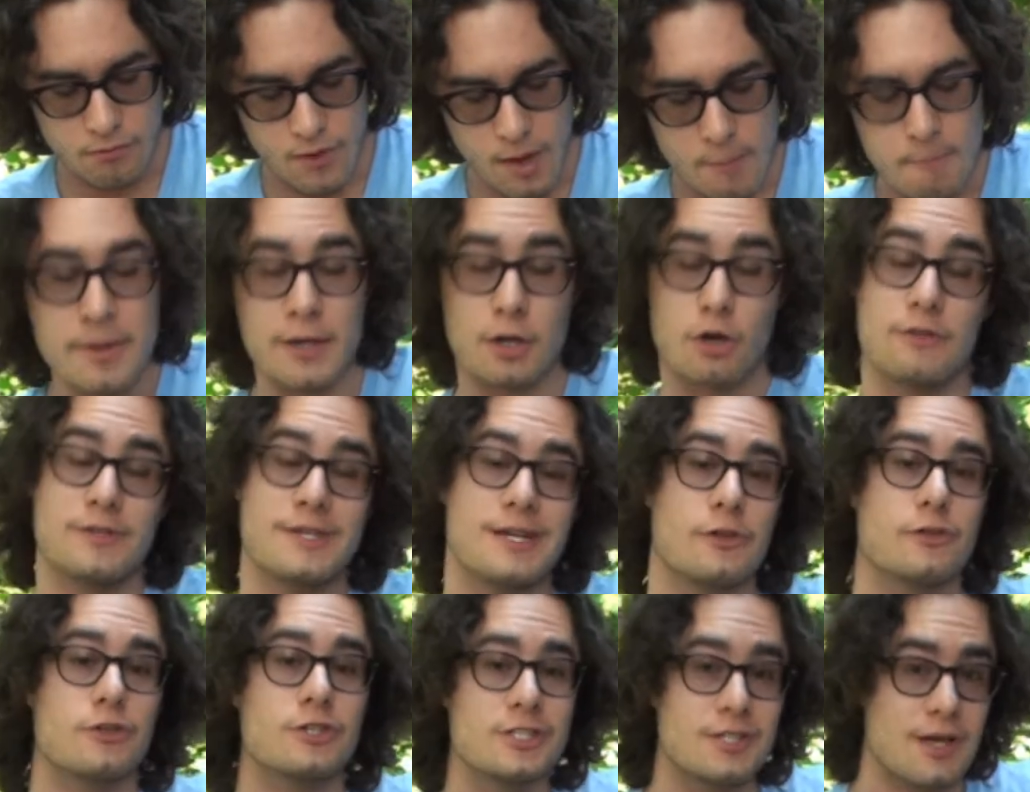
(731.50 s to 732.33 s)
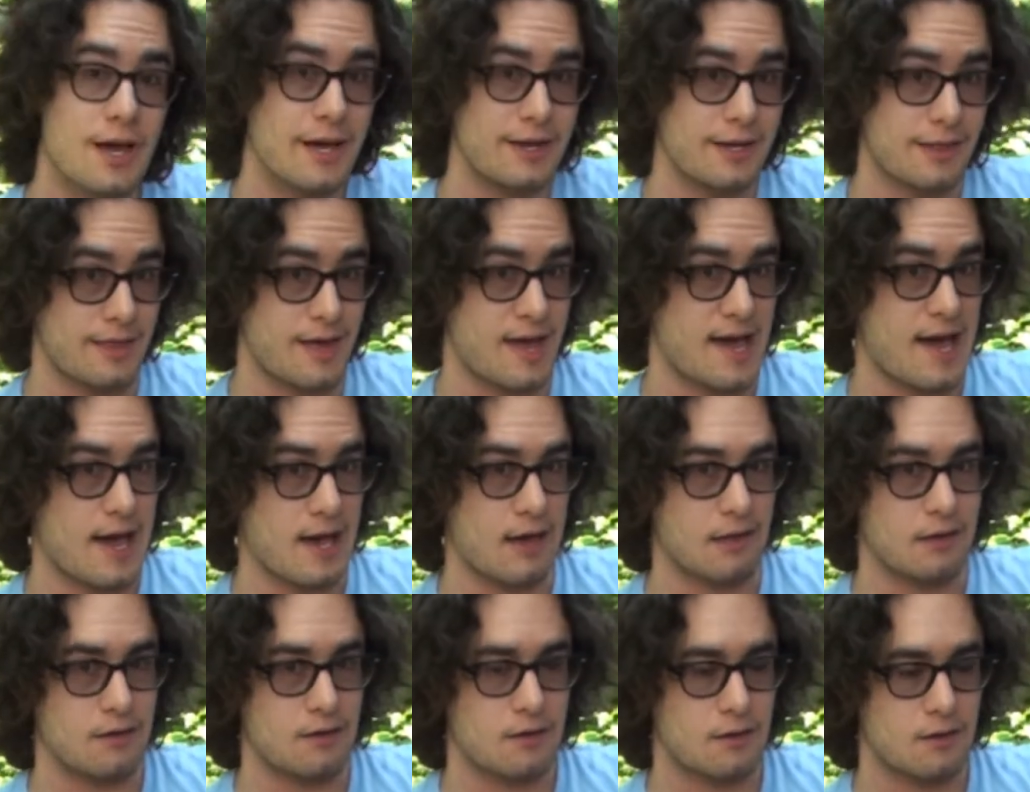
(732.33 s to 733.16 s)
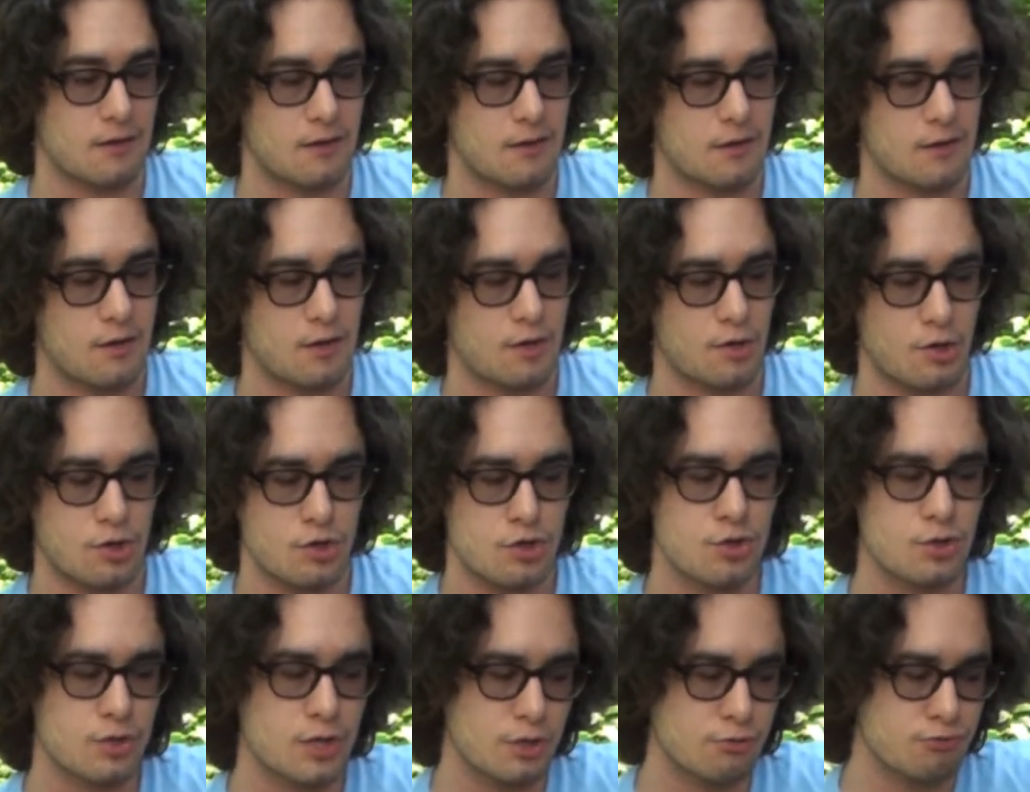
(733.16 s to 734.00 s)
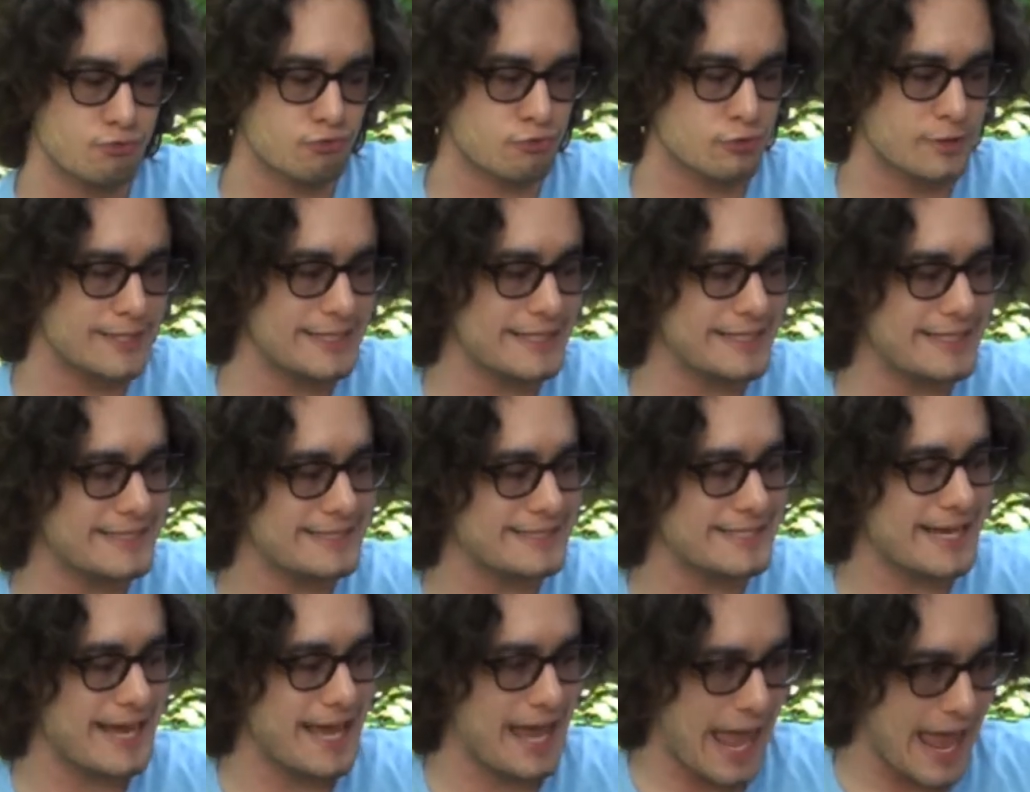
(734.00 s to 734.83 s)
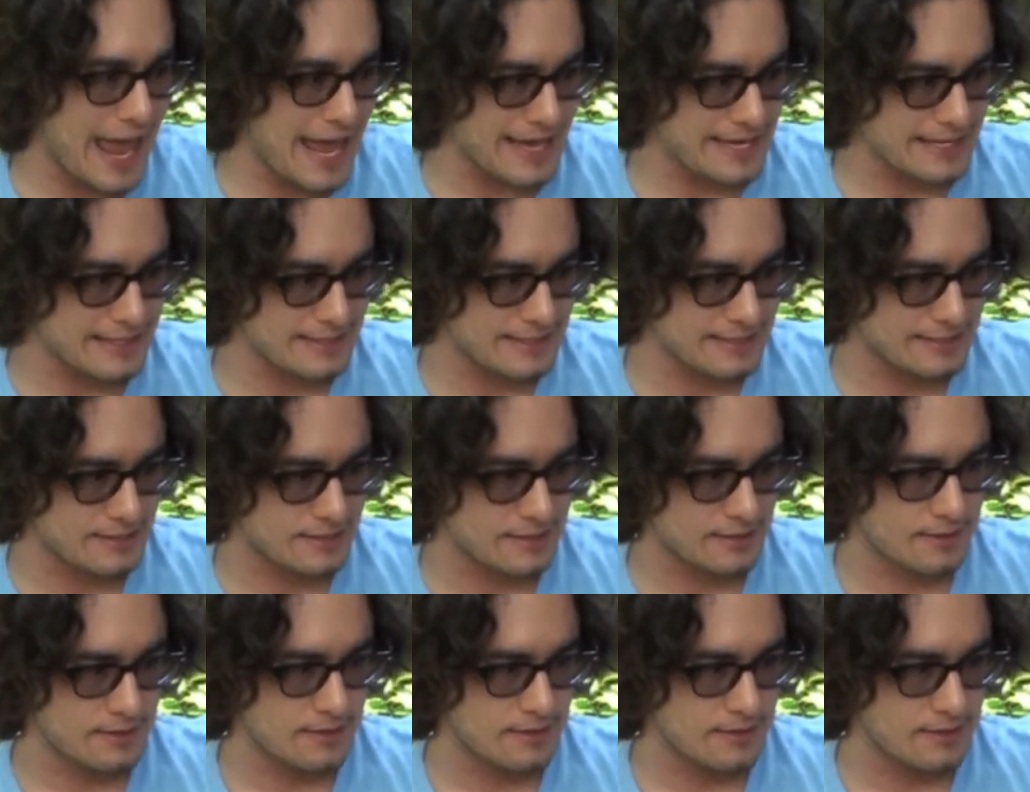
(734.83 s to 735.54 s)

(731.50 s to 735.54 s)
But on the other side of that, you can really taste